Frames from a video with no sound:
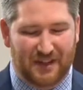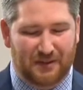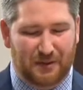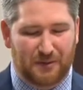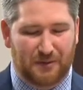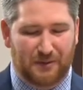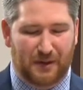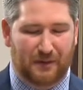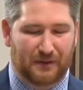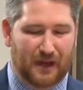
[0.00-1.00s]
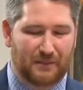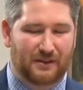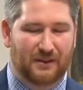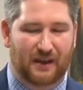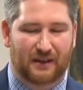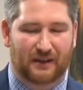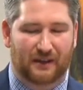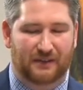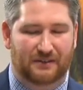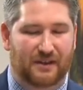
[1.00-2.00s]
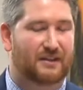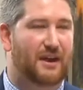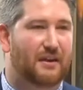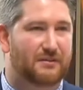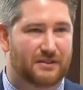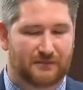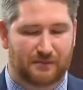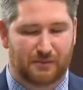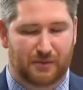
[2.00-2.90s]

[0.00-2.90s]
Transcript: So, our topic today is technology for